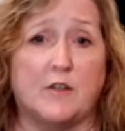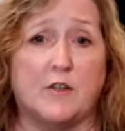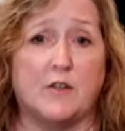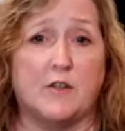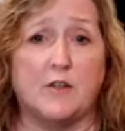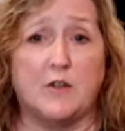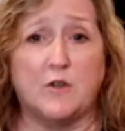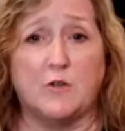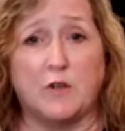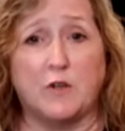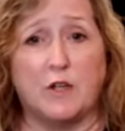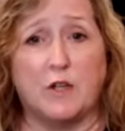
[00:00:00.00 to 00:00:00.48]

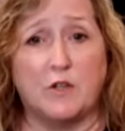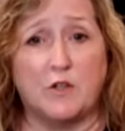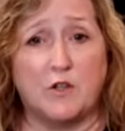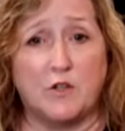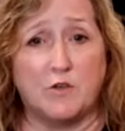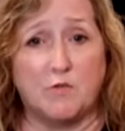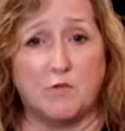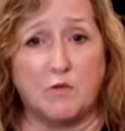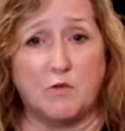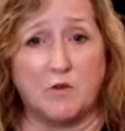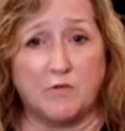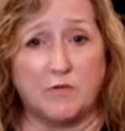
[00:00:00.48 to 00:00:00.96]
don't get
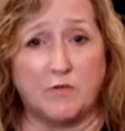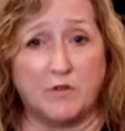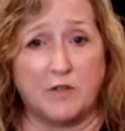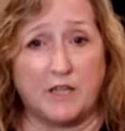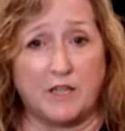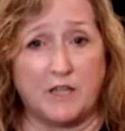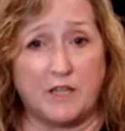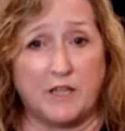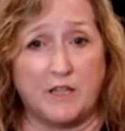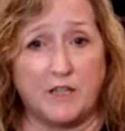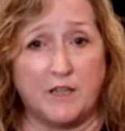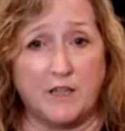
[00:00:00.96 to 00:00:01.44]
too
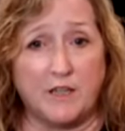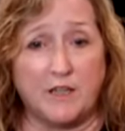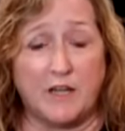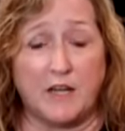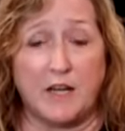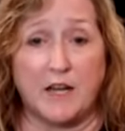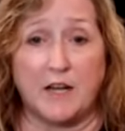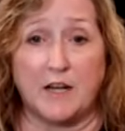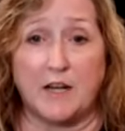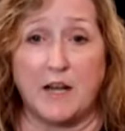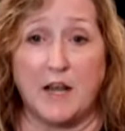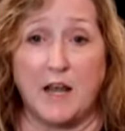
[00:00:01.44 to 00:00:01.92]
overheated,
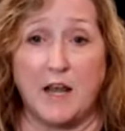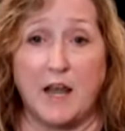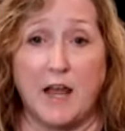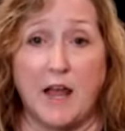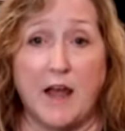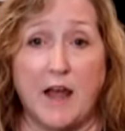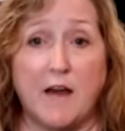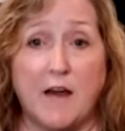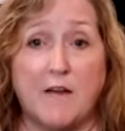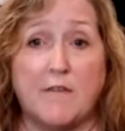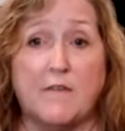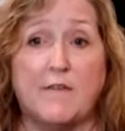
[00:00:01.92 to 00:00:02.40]
and
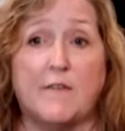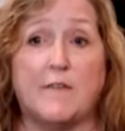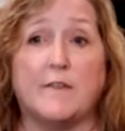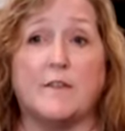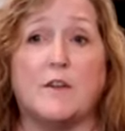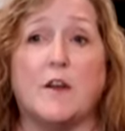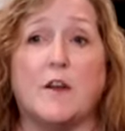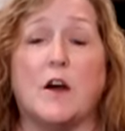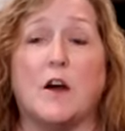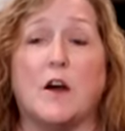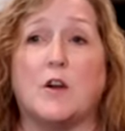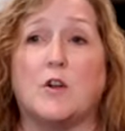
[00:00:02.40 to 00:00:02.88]
have
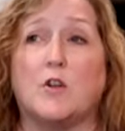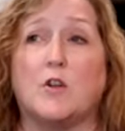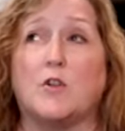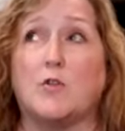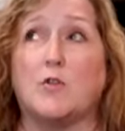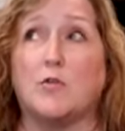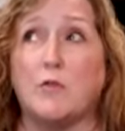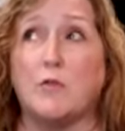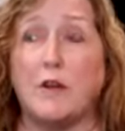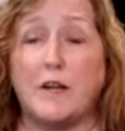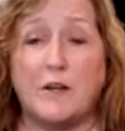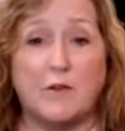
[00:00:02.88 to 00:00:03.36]
a
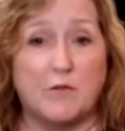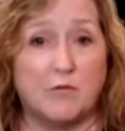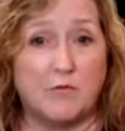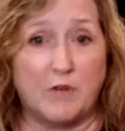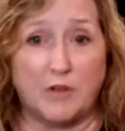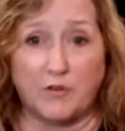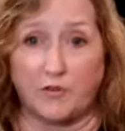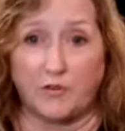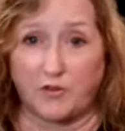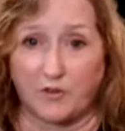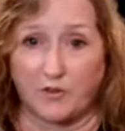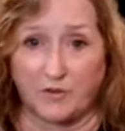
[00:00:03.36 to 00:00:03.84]
great
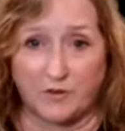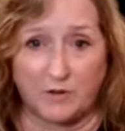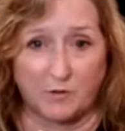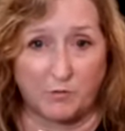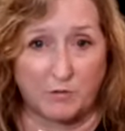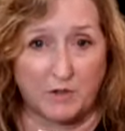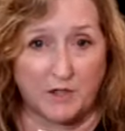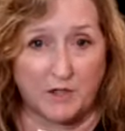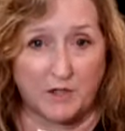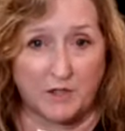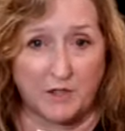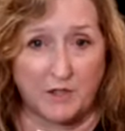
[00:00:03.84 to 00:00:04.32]
rest of the
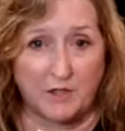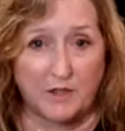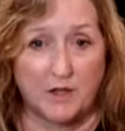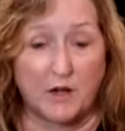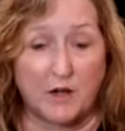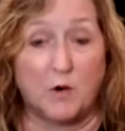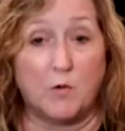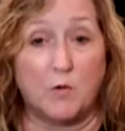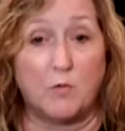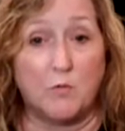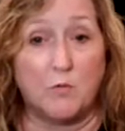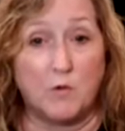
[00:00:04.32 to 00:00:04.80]
weekend,
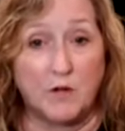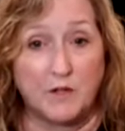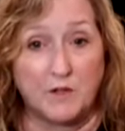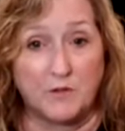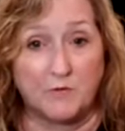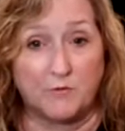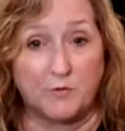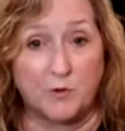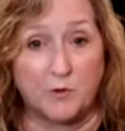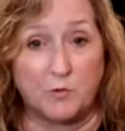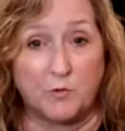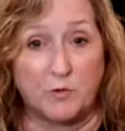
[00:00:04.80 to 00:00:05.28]
a
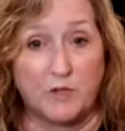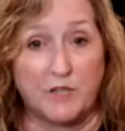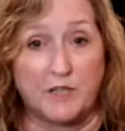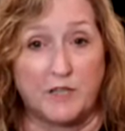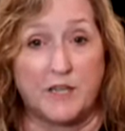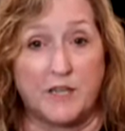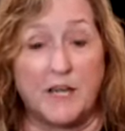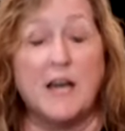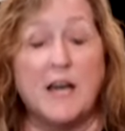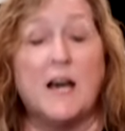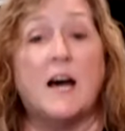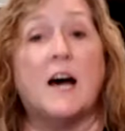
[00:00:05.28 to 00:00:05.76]
wonderful week.
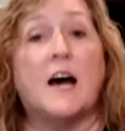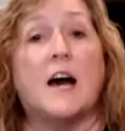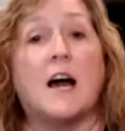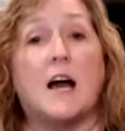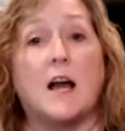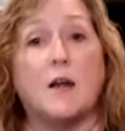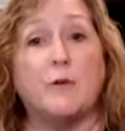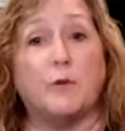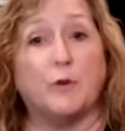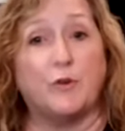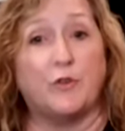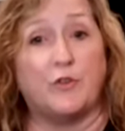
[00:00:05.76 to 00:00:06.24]

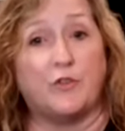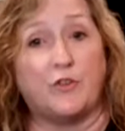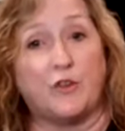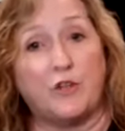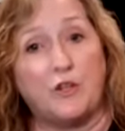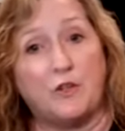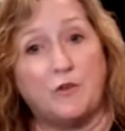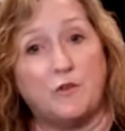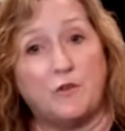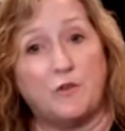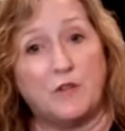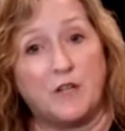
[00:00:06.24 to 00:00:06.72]
I will see
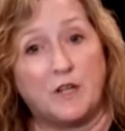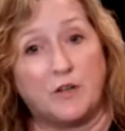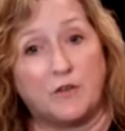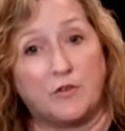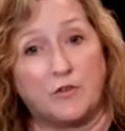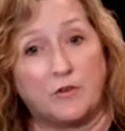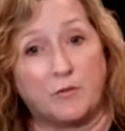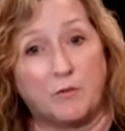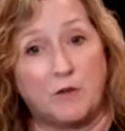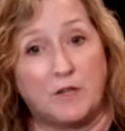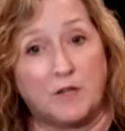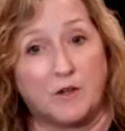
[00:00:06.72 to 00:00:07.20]
you
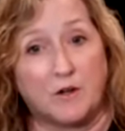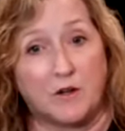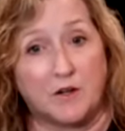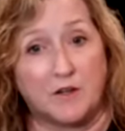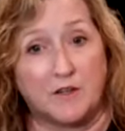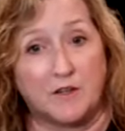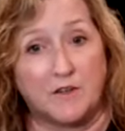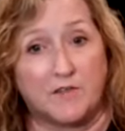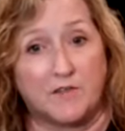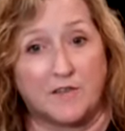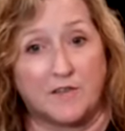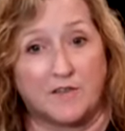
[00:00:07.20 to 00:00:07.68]
next week
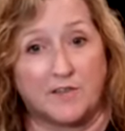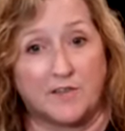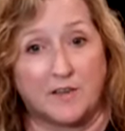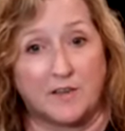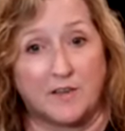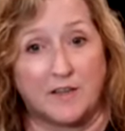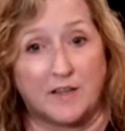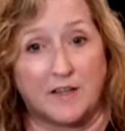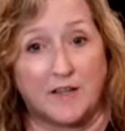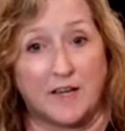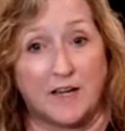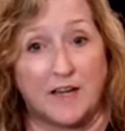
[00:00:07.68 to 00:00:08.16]
on
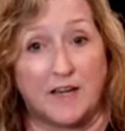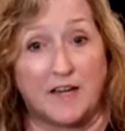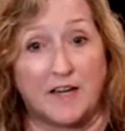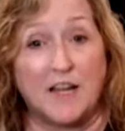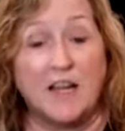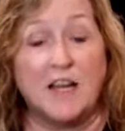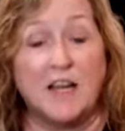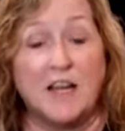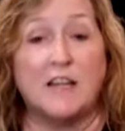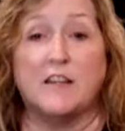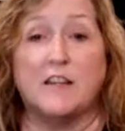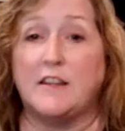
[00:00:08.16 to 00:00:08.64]
Sunday.
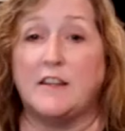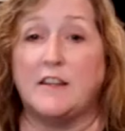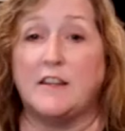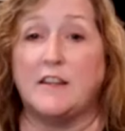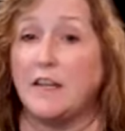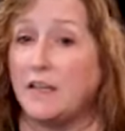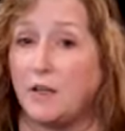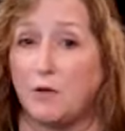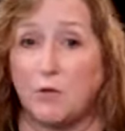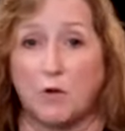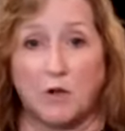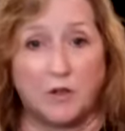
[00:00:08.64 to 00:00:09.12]

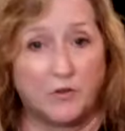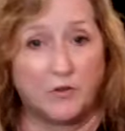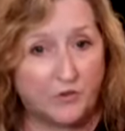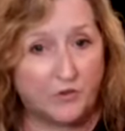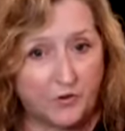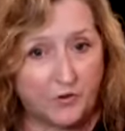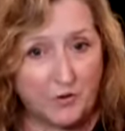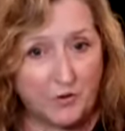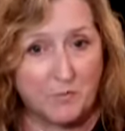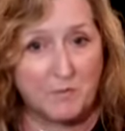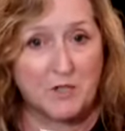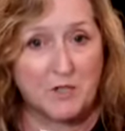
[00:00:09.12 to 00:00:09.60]
Thank you all
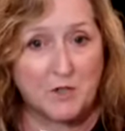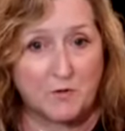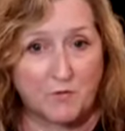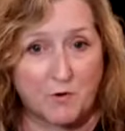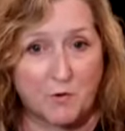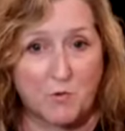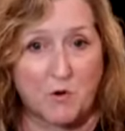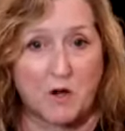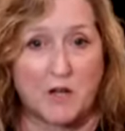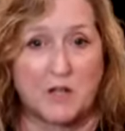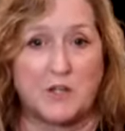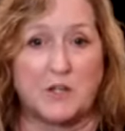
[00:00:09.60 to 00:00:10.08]
so much for
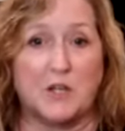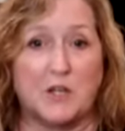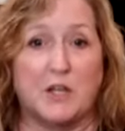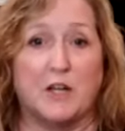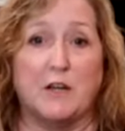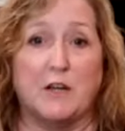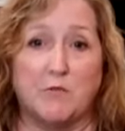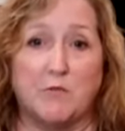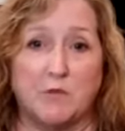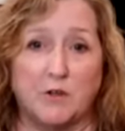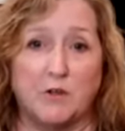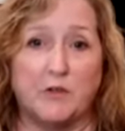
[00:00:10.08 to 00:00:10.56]
watching. I
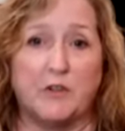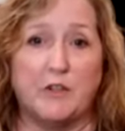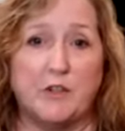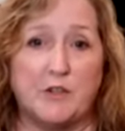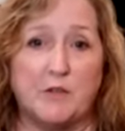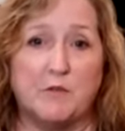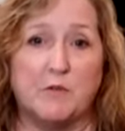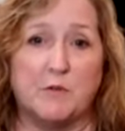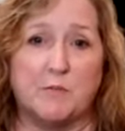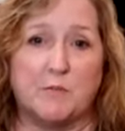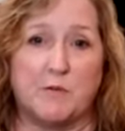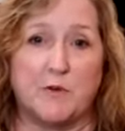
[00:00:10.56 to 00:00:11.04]
really
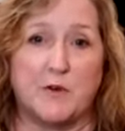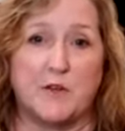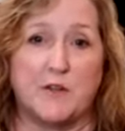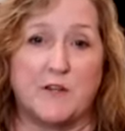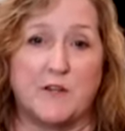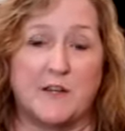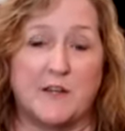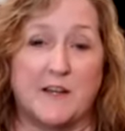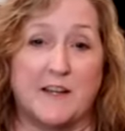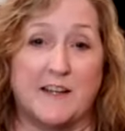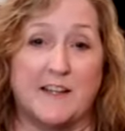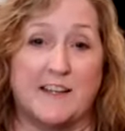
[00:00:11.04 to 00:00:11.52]
do
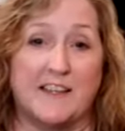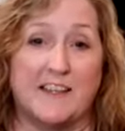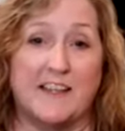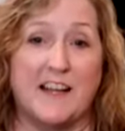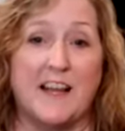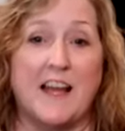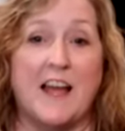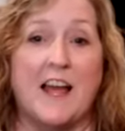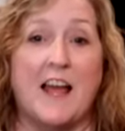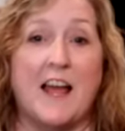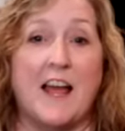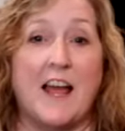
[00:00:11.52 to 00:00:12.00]
appreciate it.
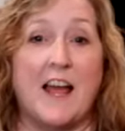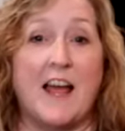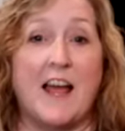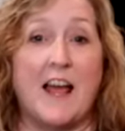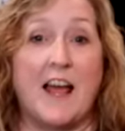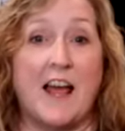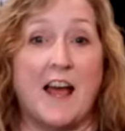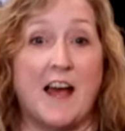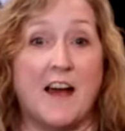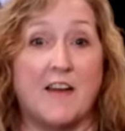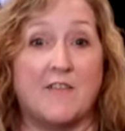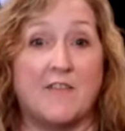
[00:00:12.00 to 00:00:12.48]

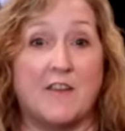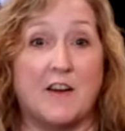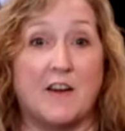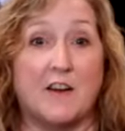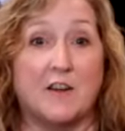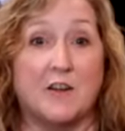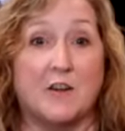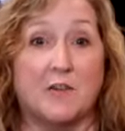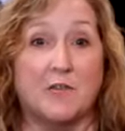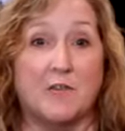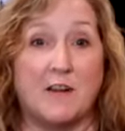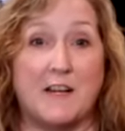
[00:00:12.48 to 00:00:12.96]
Have a
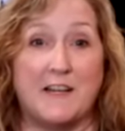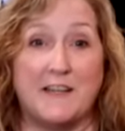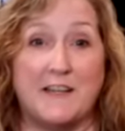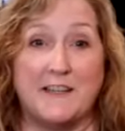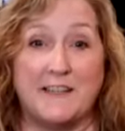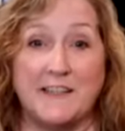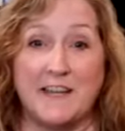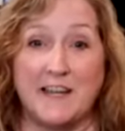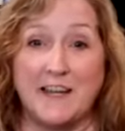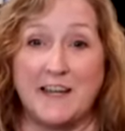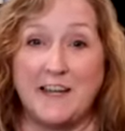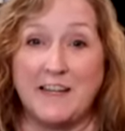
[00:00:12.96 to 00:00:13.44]
great
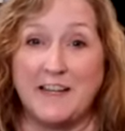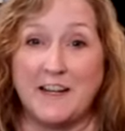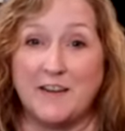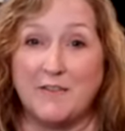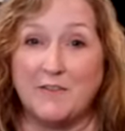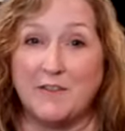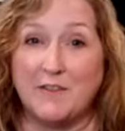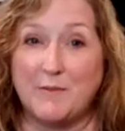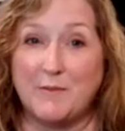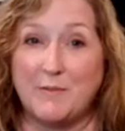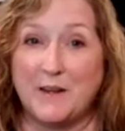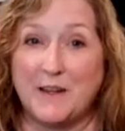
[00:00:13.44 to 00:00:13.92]
night,
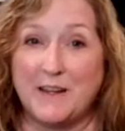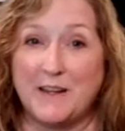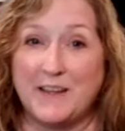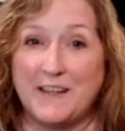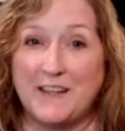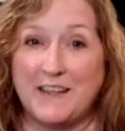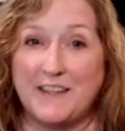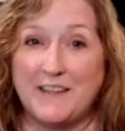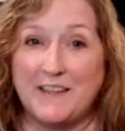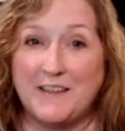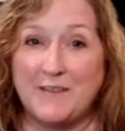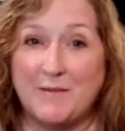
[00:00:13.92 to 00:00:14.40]

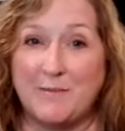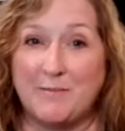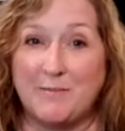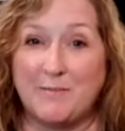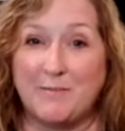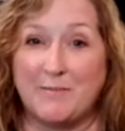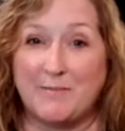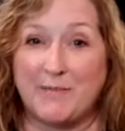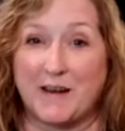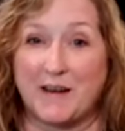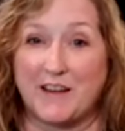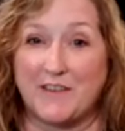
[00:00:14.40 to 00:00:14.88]
everybody.
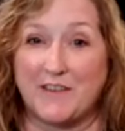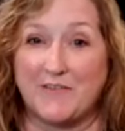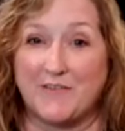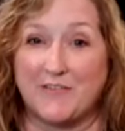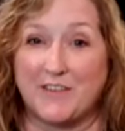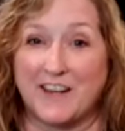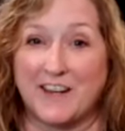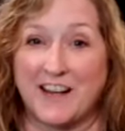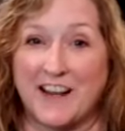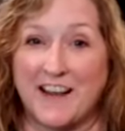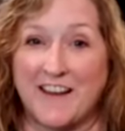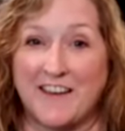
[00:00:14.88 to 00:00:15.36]
Bye for
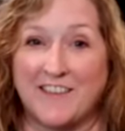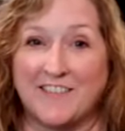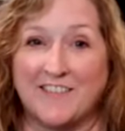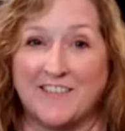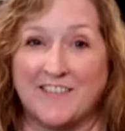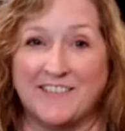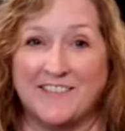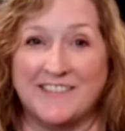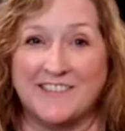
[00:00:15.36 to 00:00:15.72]
now.